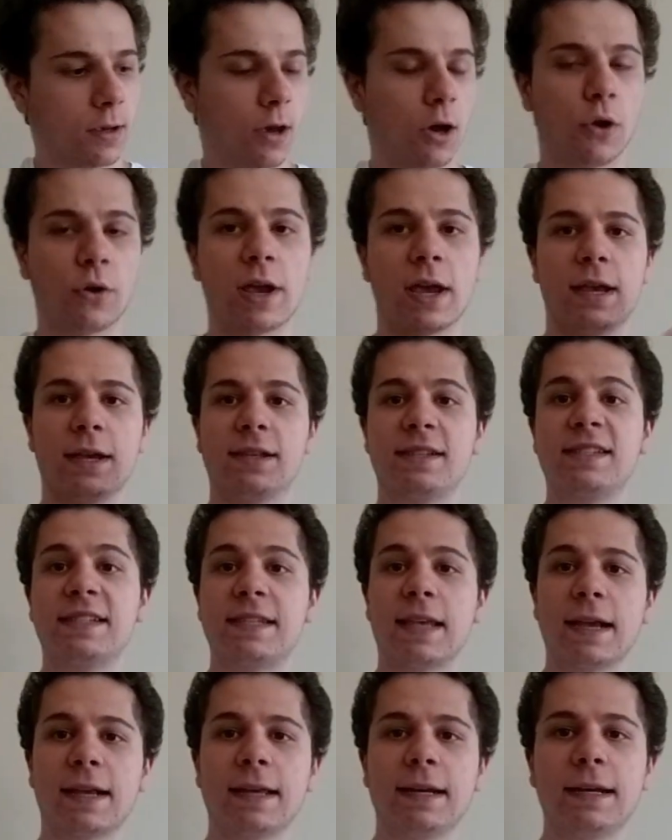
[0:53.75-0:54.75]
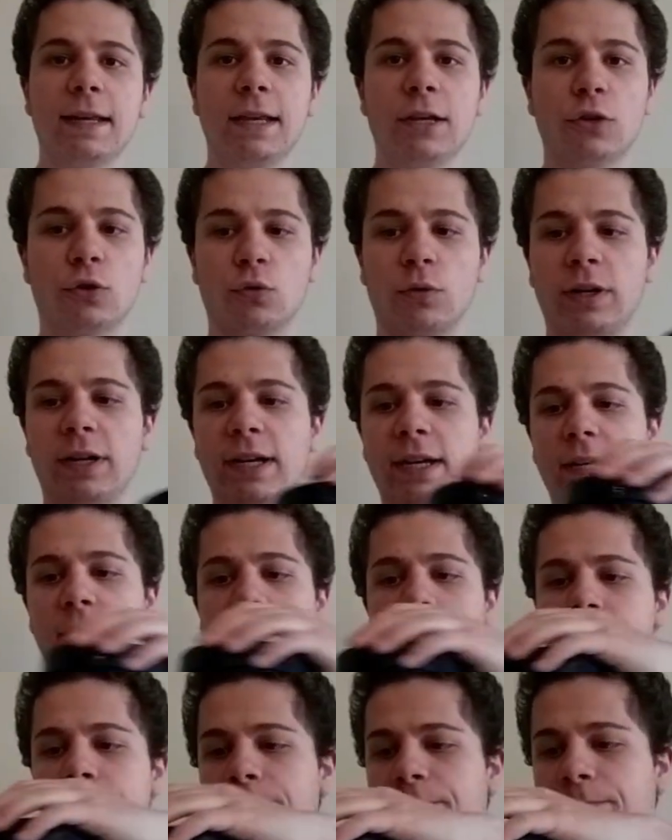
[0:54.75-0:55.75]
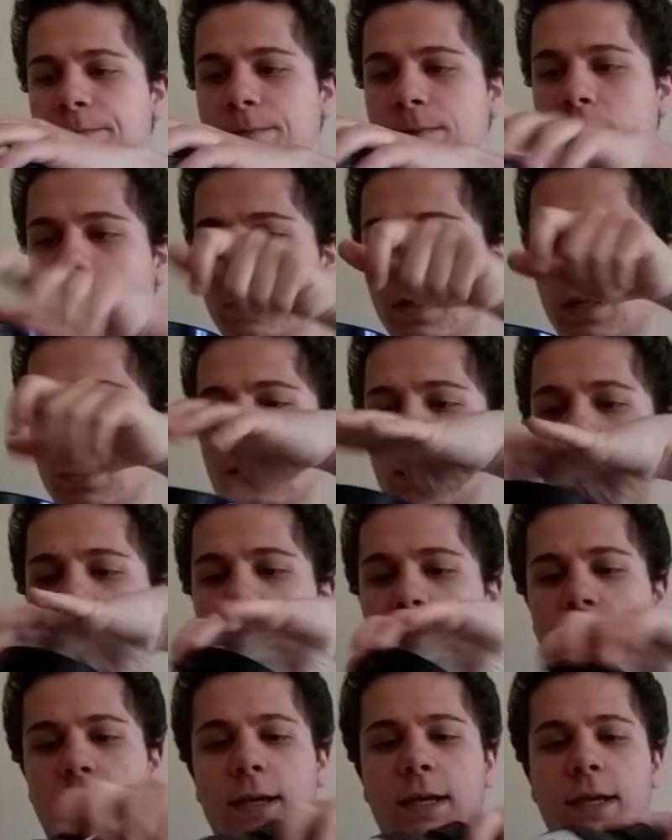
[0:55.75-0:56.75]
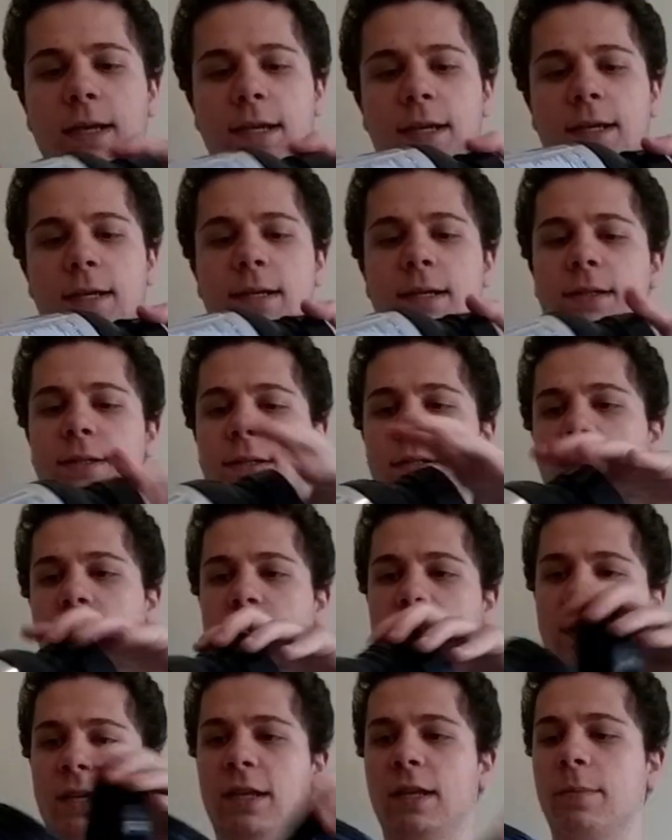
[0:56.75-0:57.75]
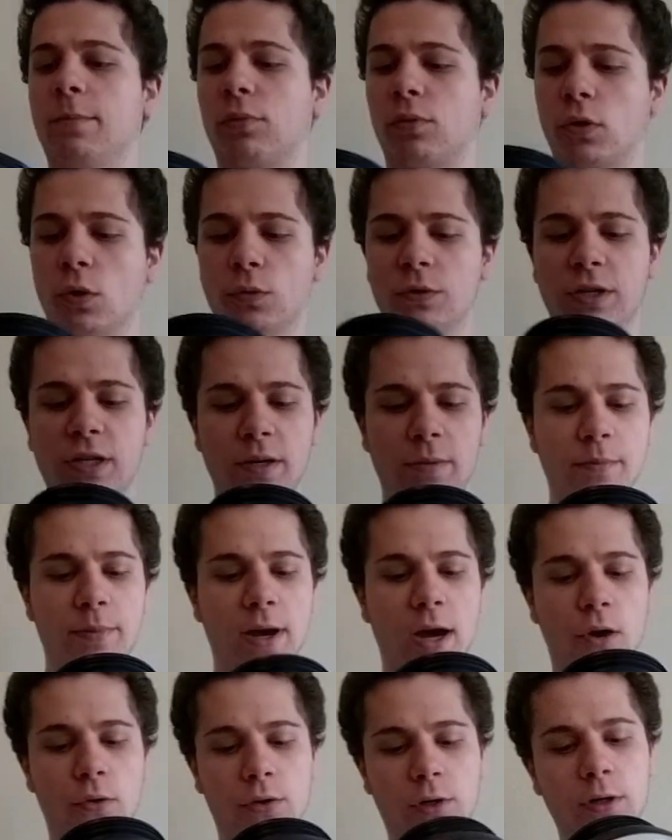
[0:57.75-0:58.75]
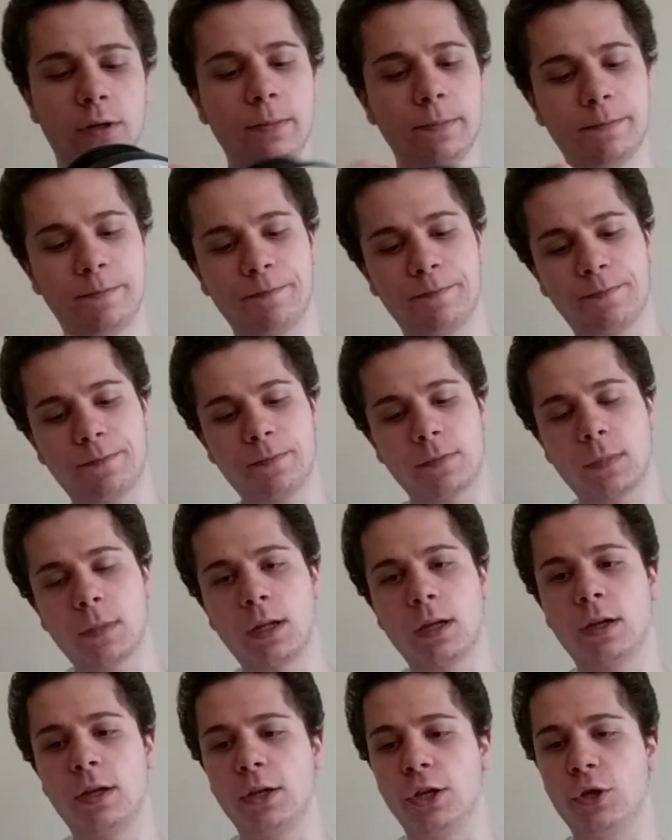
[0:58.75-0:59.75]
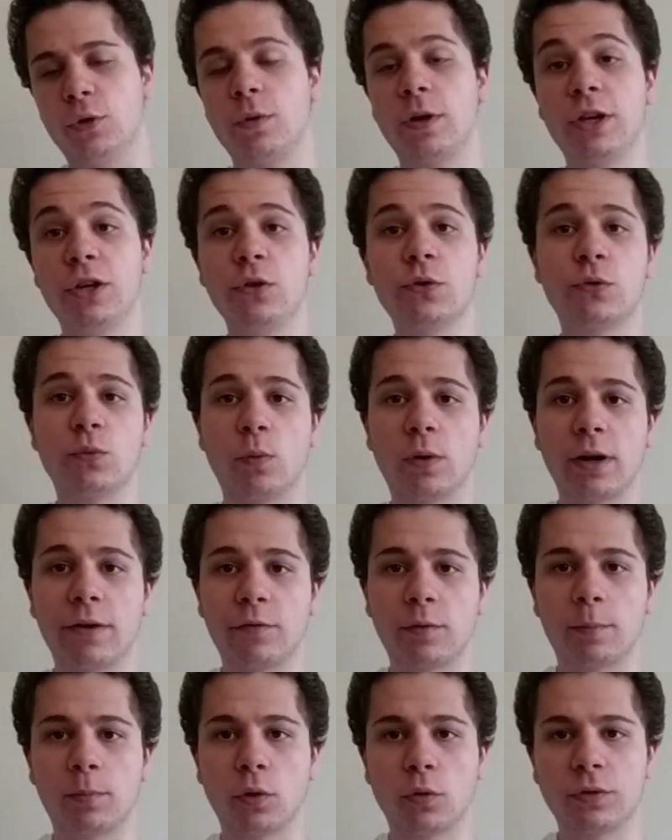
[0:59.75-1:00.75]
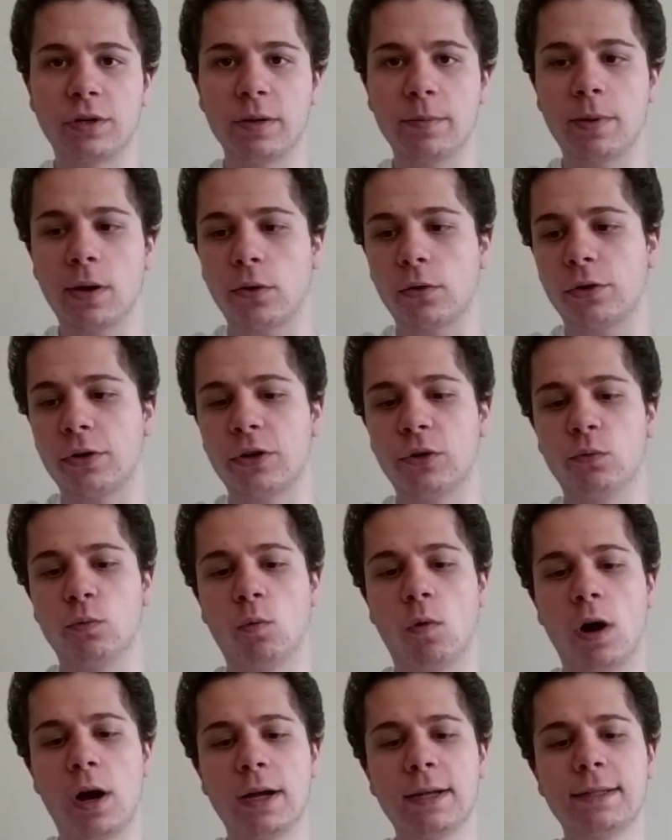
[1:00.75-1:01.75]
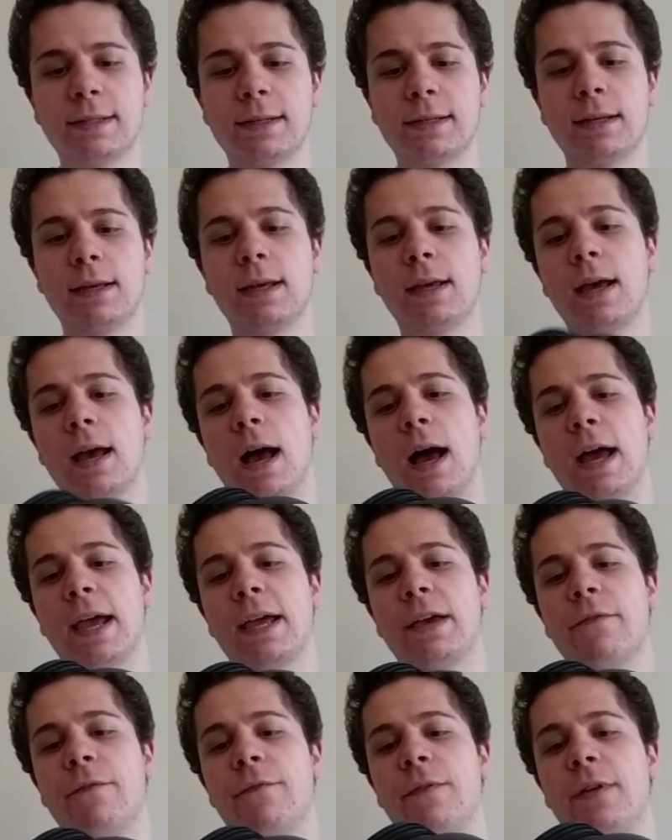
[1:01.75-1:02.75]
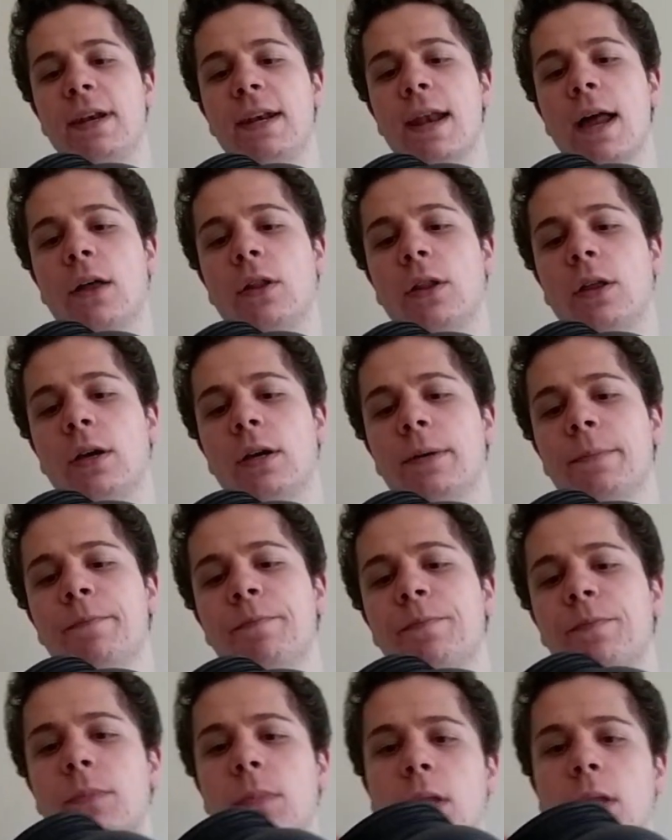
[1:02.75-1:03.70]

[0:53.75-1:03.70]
Okay, second ingredient is the protein powder. You can use whatever protein powder you want. I have vanilla